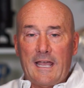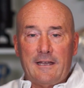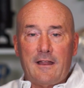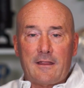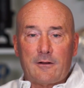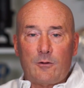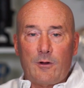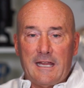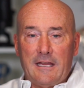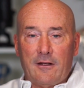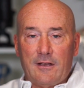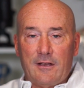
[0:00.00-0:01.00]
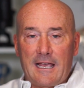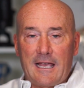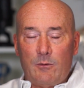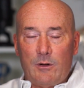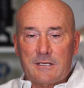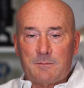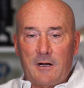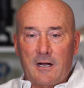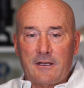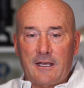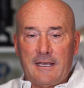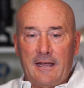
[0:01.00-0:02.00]
had another great year in the equities
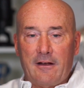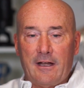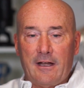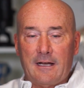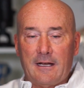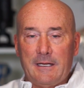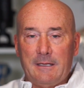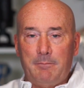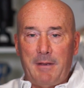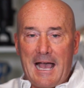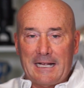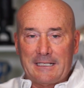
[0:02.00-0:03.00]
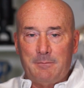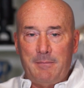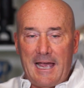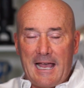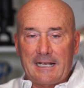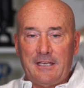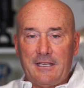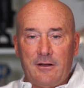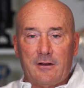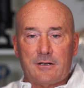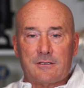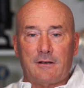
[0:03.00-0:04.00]
market, Garrett. I mean, back-to-back
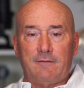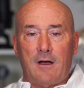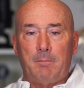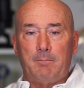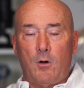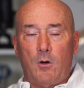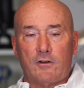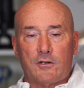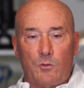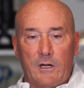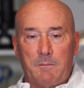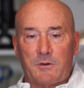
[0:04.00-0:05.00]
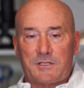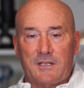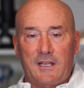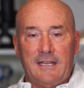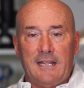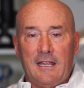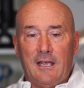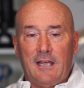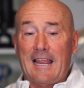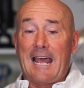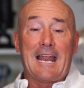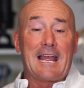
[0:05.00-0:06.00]
years of up over 20%.
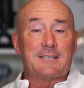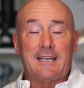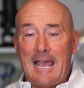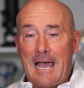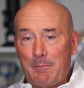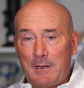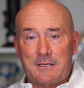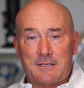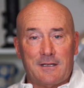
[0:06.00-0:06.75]
That hasn't happened